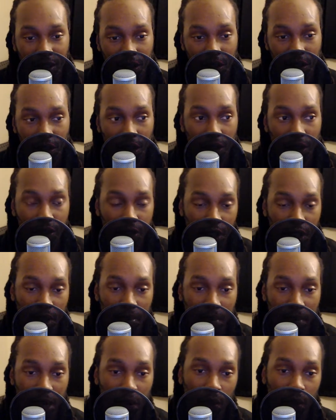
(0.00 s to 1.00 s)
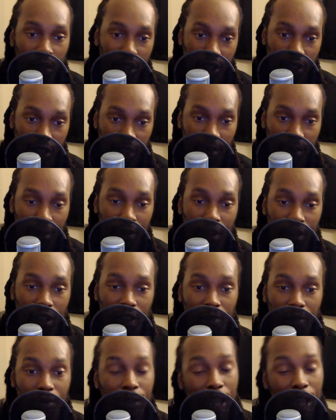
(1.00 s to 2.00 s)
make one jump
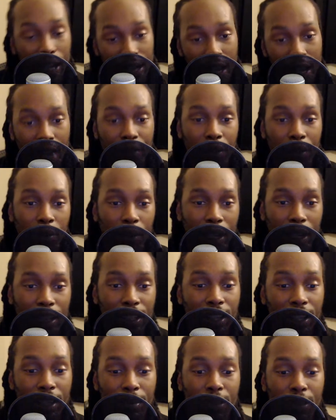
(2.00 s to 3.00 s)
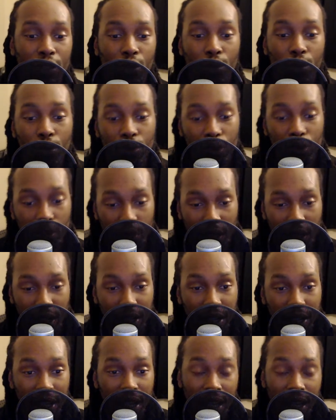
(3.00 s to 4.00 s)
from light heavyweight up to cruiserweight